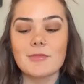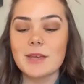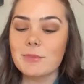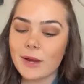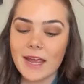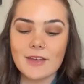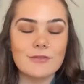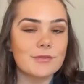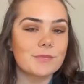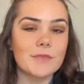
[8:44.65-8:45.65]
Be brave,
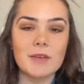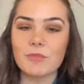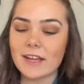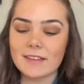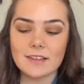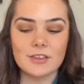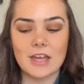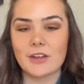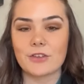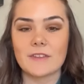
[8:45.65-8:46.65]
embrace the
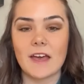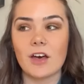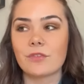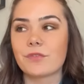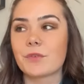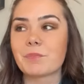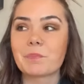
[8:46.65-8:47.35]
shadow self,